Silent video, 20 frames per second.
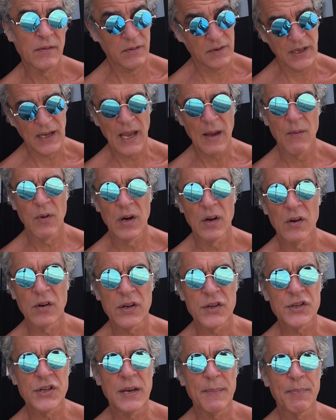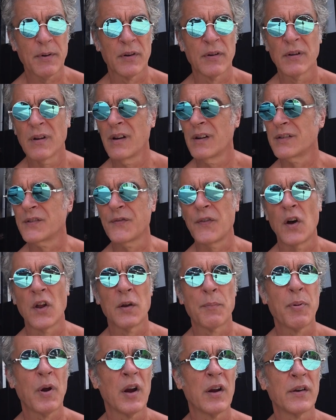Okay, I want to look at cheaper. Oh, it's falling
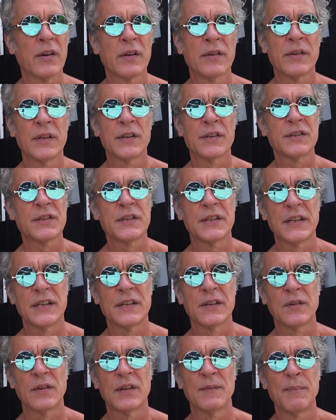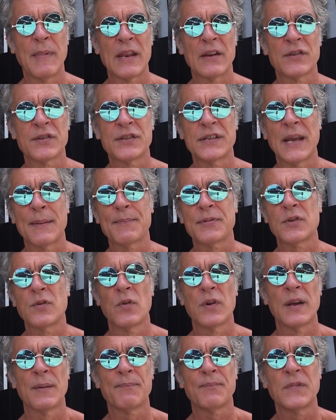apart. The metal steps
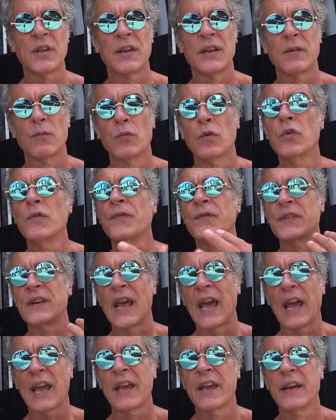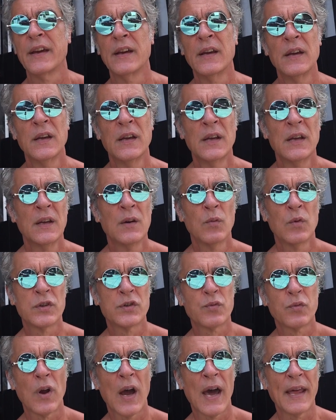going up to the roof deck
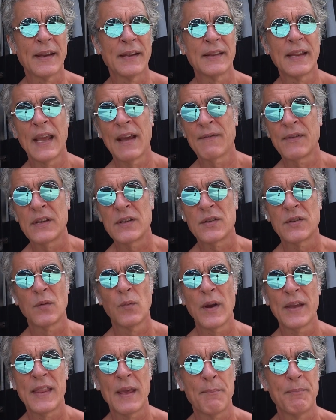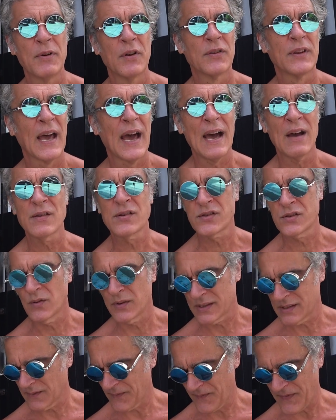was rotted. They have these, the way they build the house though,
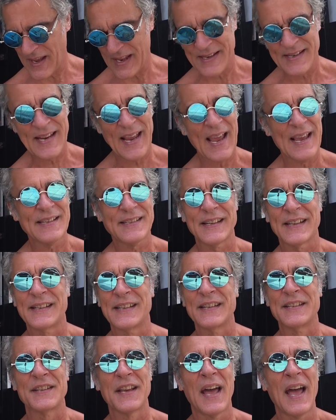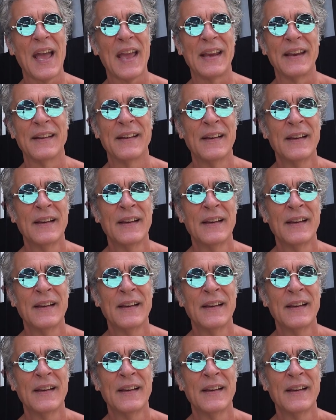it's a fantastic design.